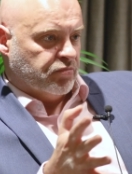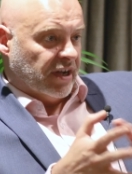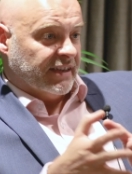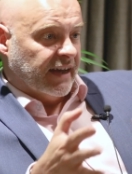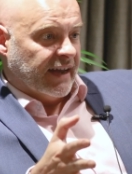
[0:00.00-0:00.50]

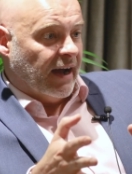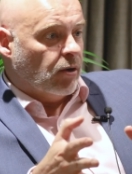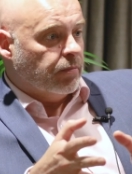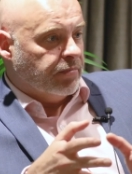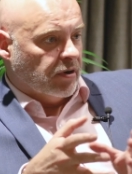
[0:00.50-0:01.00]
break that
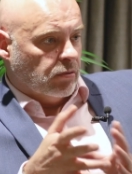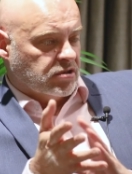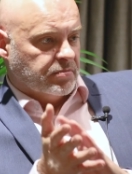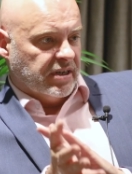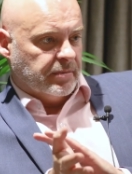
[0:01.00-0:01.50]
out, but
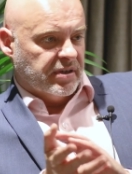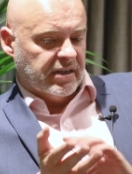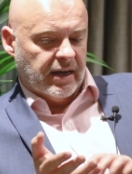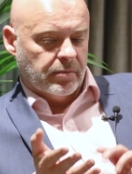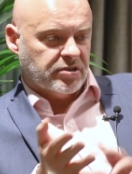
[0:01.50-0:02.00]
ultimately
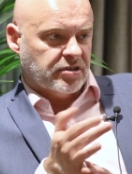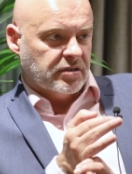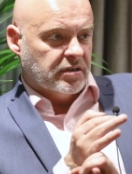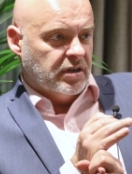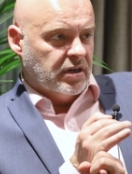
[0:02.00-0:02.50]
being able
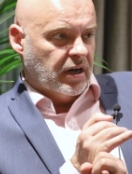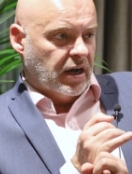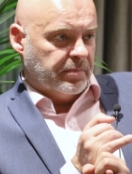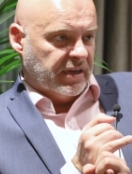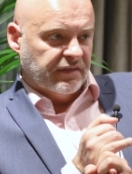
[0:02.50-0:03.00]
to
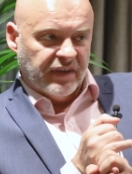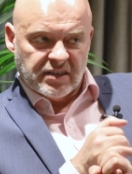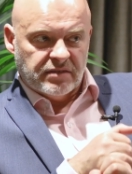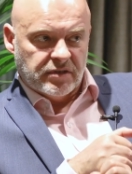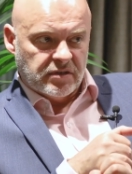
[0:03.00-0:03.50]
being
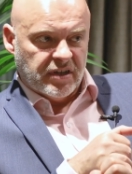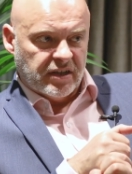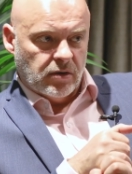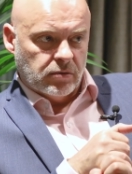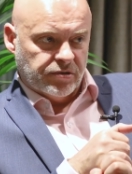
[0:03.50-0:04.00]
effective at
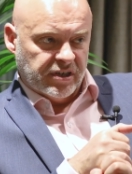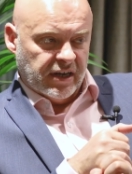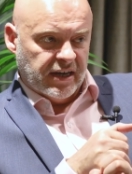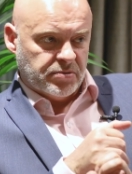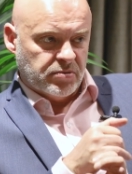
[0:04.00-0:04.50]
stakeholder
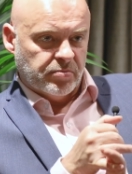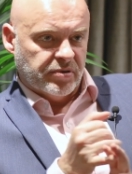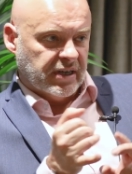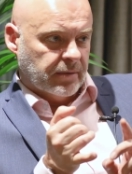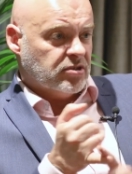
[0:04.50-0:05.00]
engagement,
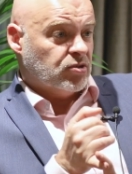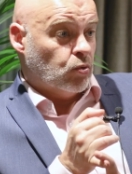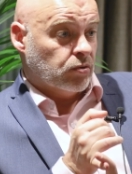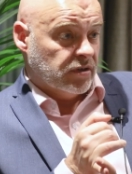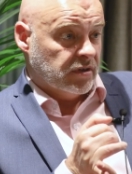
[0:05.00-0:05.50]
being able to
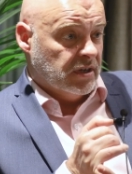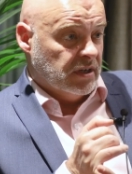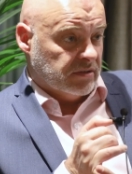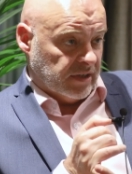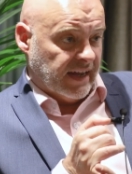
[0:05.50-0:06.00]
talk the
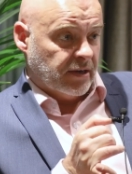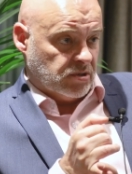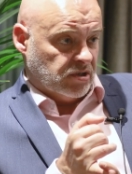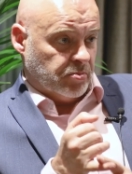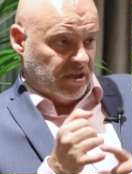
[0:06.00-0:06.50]

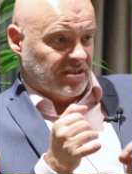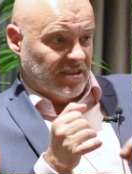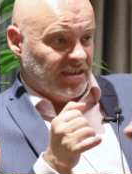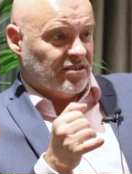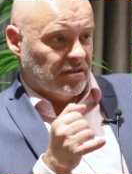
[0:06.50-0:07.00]
language of the
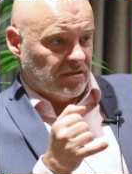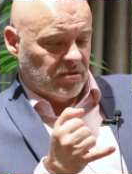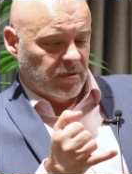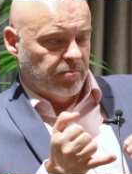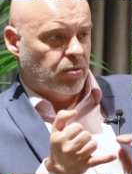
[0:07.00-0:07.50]
business.
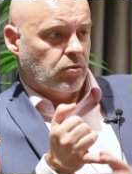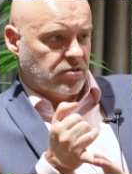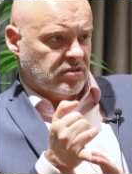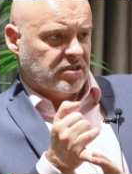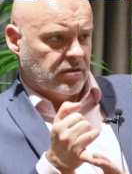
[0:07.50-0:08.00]
That's
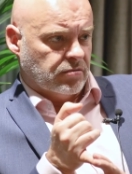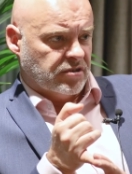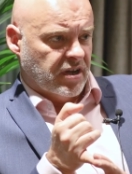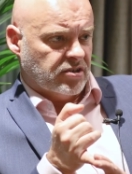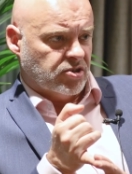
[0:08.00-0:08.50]
important skill
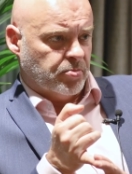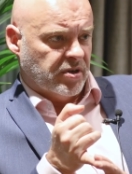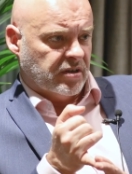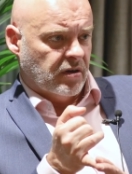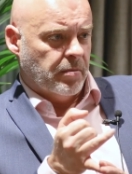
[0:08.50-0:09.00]
sets to
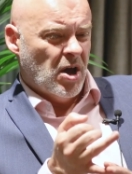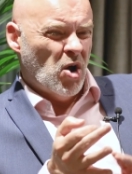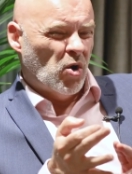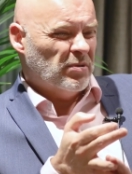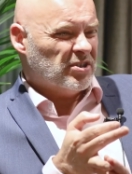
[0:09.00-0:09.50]
pick up.
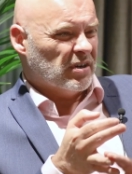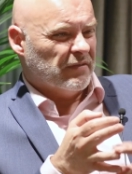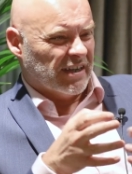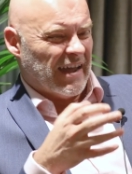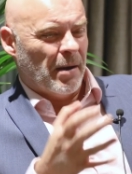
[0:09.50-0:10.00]
Almost kind of
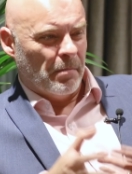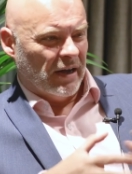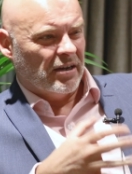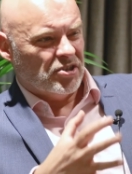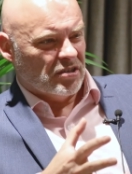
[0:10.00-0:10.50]
an account
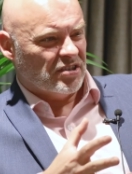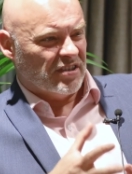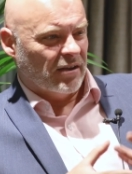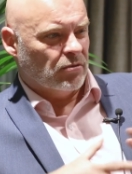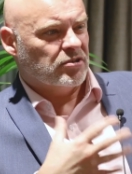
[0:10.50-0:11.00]
manager,
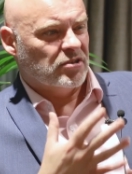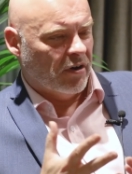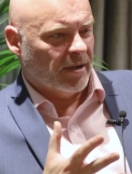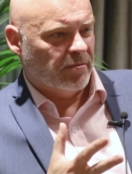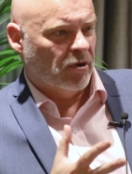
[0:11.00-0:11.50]
sales
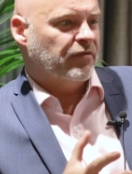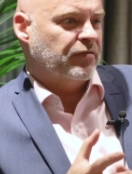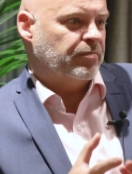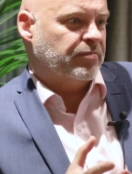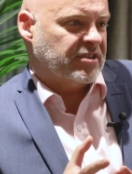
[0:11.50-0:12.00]
type, not
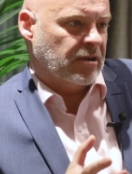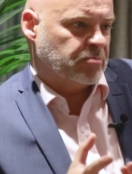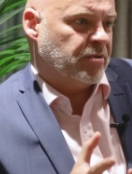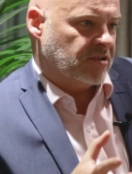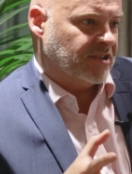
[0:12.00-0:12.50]
from sales
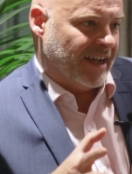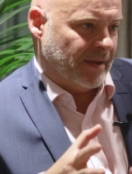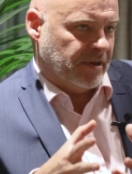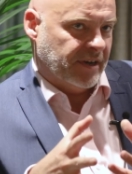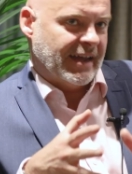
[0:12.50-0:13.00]
per
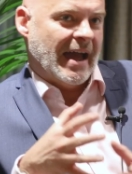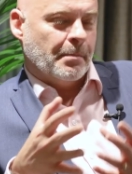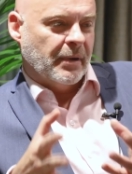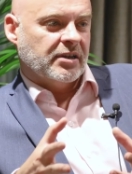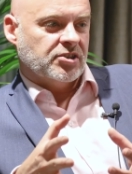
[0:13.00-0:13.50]
se, but an
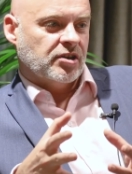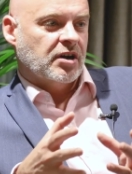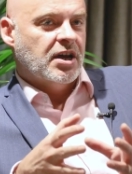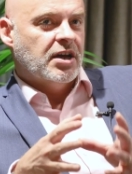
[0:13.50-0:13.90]
account manager,